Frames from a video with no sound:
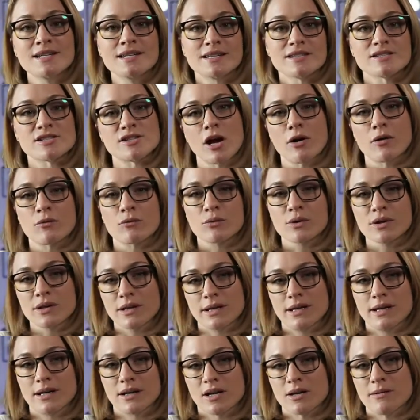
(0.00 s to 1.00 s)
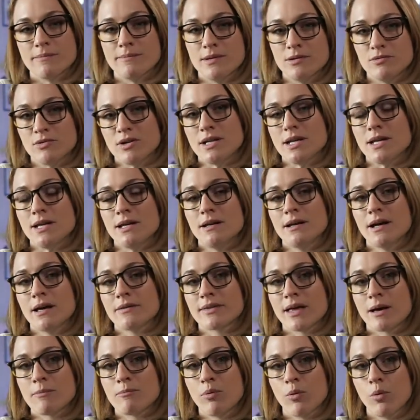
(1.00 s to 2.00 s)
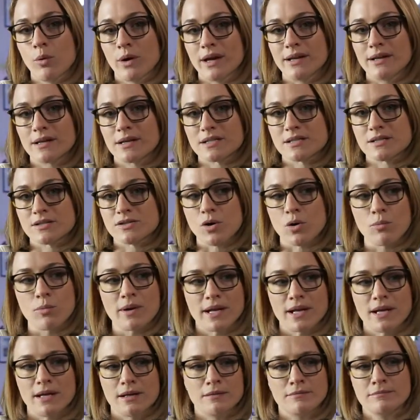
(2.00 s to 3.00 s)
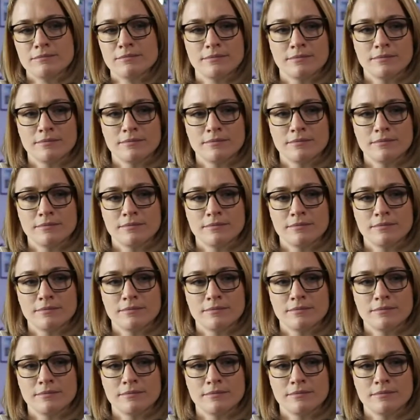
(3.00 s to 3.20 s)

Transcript: it's not really a community at that point, because nobody